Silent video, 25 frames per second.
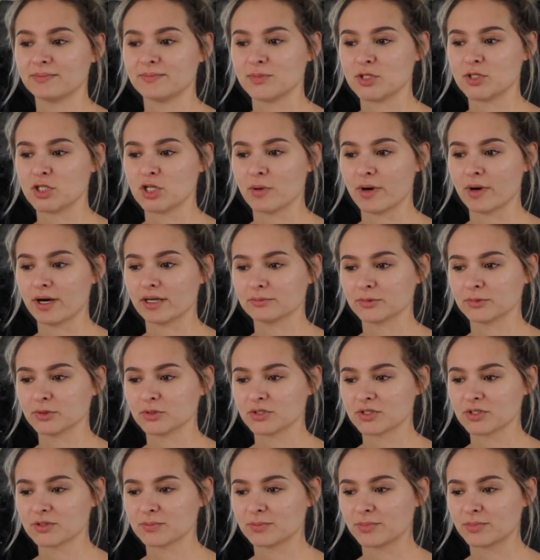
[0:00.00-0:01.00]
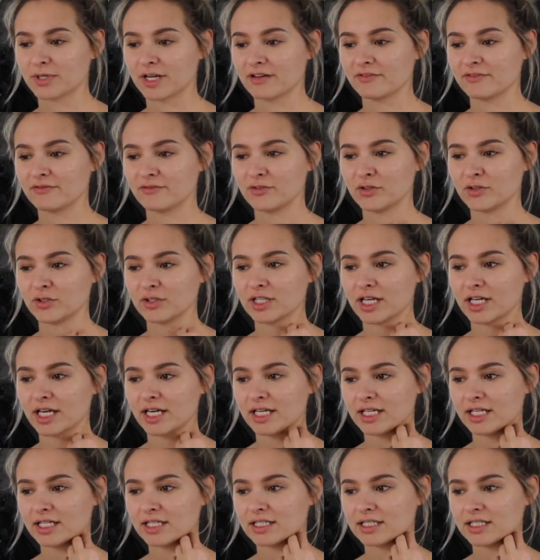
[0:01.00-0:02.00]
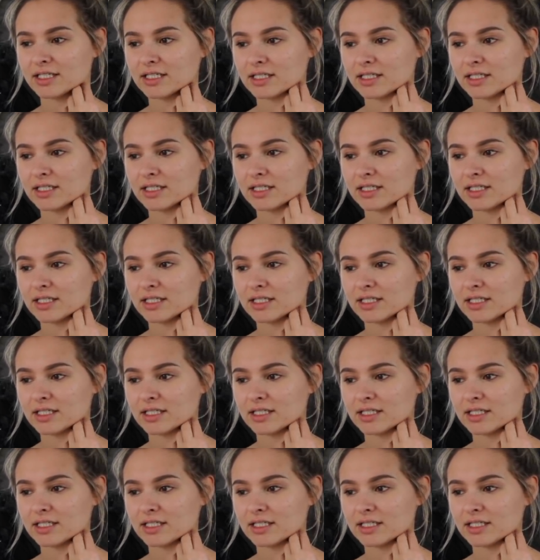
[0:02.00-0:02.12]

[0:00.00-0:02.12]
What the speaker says: zoo animals, but I feel like